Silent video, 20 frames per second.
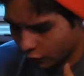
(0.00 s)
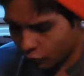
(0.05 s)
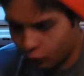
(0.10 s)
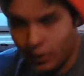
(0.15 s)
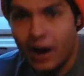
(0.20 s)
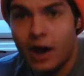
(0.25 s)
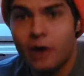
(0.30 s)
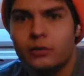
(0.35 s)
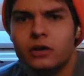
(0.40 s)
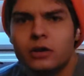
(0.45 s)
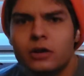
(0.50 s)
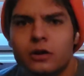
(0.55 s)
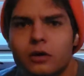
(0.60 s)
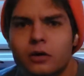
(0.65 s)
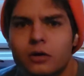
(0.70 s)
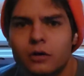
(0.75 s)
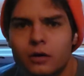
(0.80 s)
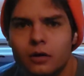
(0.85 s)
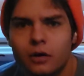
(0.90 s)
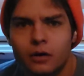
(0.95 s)
ground
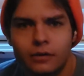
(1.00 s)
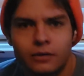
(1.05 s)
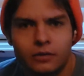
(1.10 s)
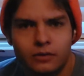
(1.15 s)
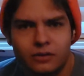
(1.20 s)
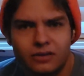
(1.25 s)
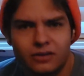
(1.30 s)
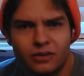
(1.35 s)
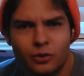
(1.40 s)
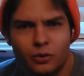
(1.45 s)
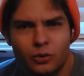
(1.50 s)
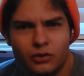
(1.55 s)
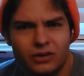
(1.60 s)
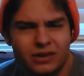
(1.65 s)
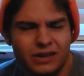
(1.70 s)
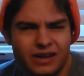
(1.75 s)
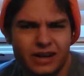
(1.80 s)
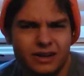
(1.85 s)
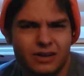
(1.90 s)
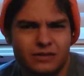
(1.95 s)
here? Or
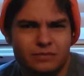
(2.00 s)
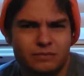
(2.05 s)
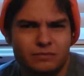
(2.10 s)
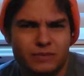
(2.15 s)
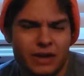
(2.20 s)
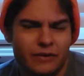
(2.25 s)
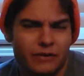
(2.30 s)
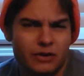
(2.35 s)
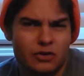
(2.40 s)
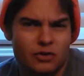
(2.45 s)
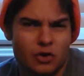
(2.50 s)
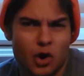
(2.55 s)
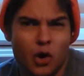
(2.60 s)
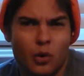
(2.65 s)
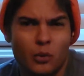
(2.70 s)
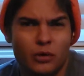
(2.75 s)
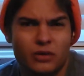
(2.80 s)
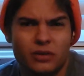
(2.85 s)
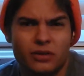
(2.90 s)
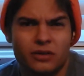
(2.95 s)
have I just
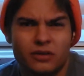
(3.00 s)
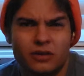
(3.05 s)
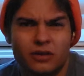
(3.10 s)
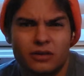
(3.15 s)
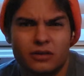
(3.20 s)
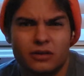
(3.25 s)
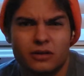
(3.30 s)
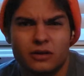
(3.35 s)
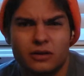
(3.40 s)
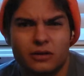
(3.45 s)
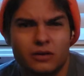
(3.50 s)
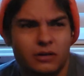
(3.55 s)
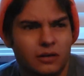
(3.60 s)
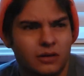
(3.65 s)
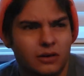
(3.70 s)
always existed here?